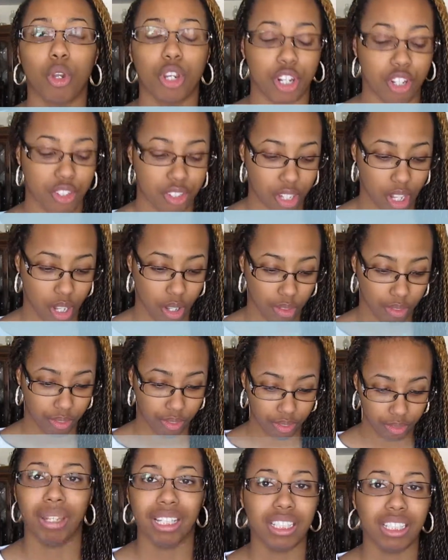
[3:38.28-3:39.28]

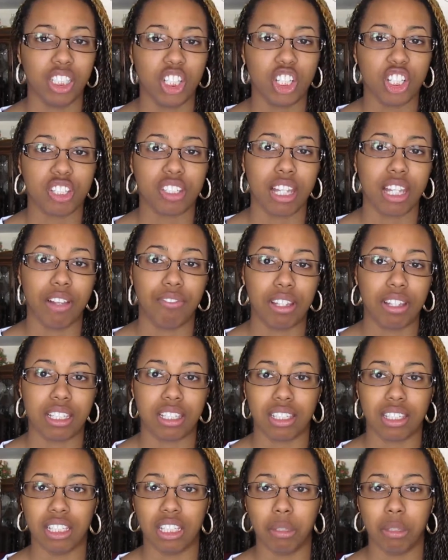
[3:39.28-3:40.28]
yourself. Building your
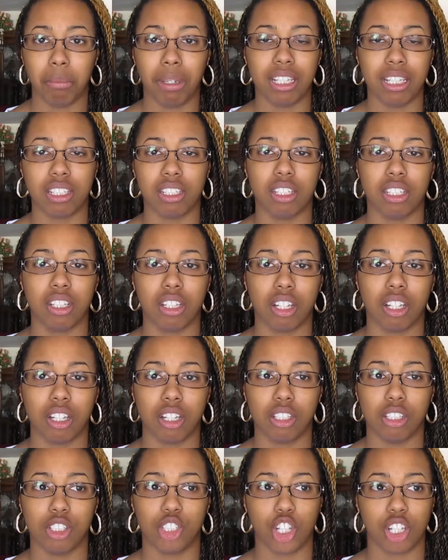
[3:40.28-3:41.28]
self-esteem isn't
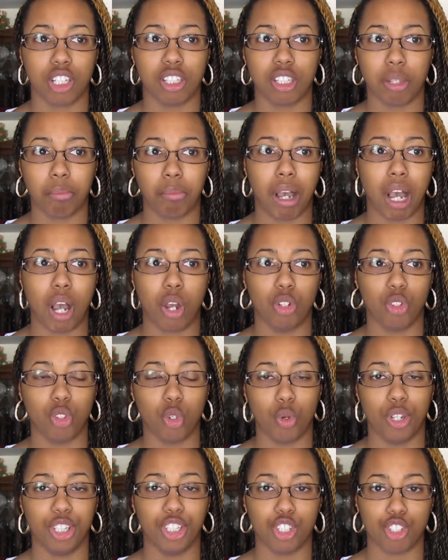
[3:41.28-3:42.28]
just about
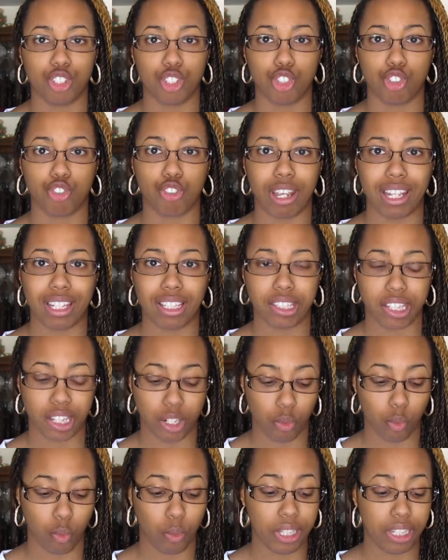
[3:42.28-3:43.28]
knowing your strengths
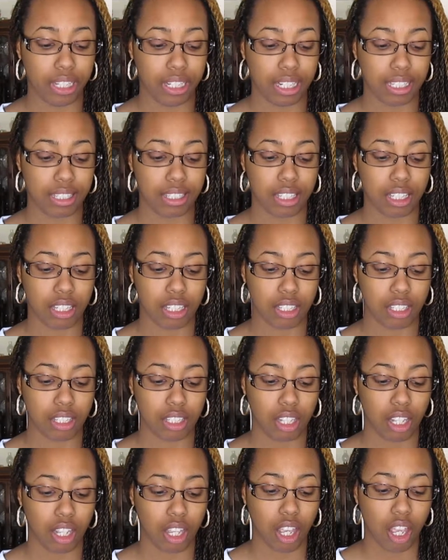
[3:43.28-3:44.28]
and weaknesses.
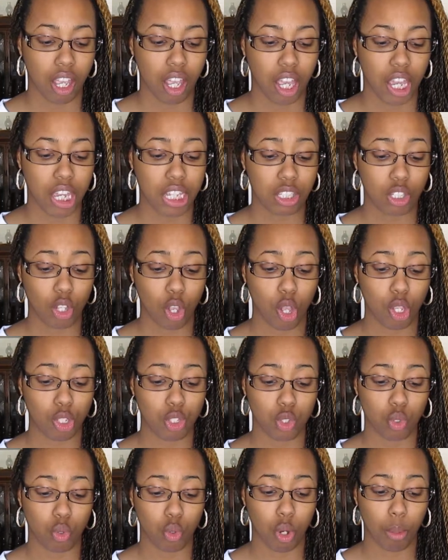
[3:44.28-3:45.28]
It's
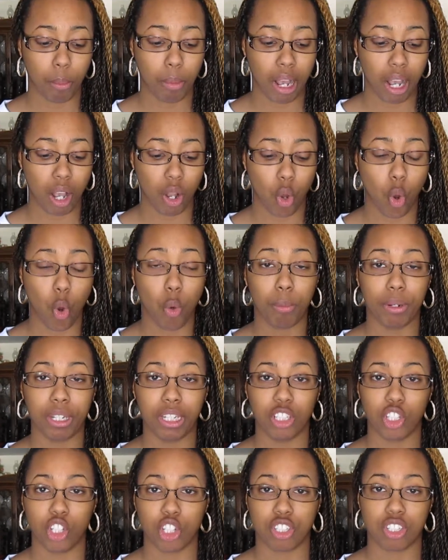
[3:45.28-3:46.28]
also about
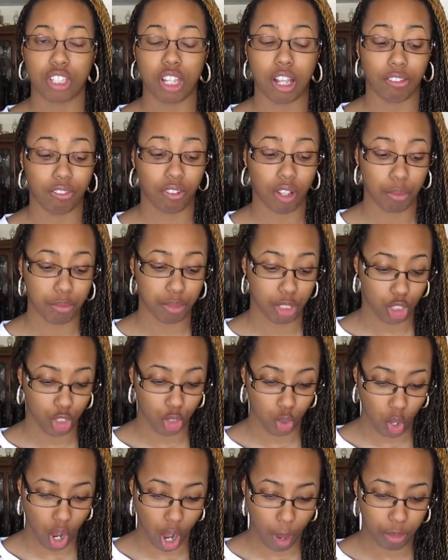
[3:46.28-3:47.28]
opening yourself up to
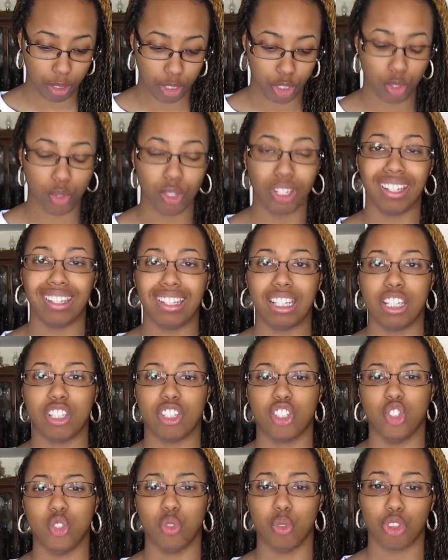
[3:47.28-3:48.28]
new
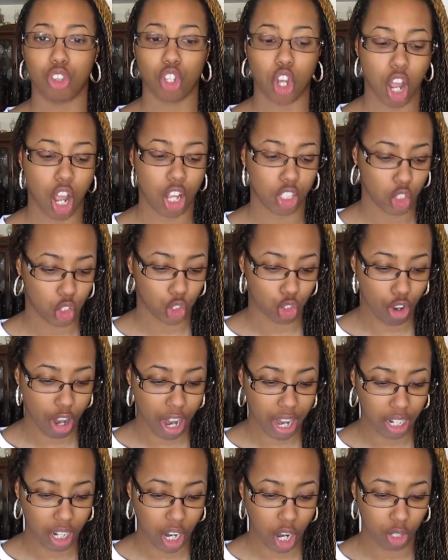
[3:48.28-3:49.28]
opportunities, new thoughts,
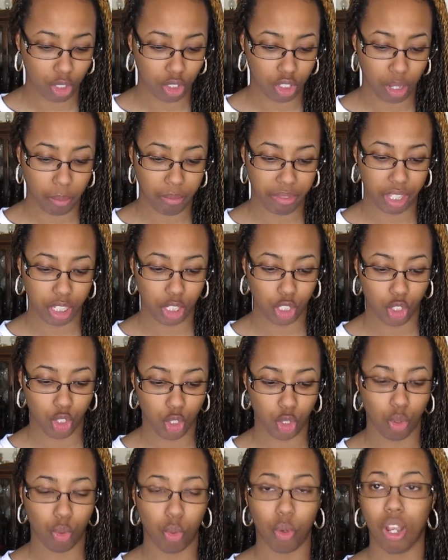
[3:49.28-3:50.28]
trying out something
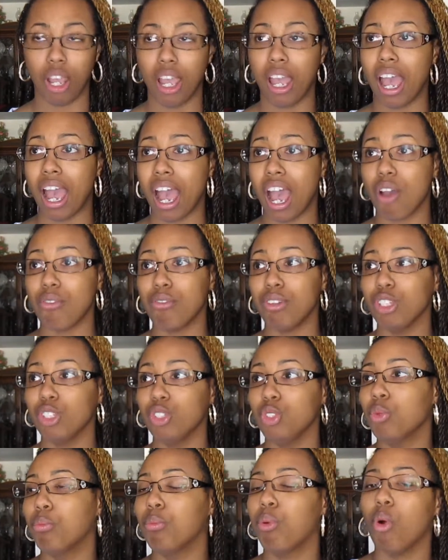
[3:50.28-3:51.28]
new, having
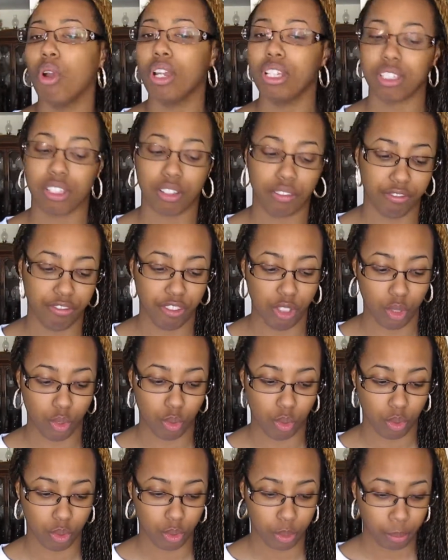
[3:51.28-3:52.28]
new points of
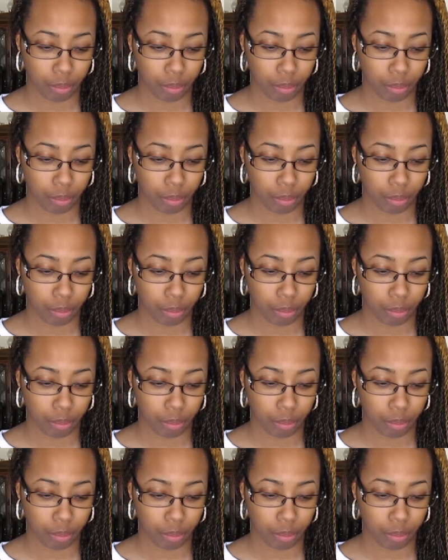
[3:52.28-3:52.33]
view,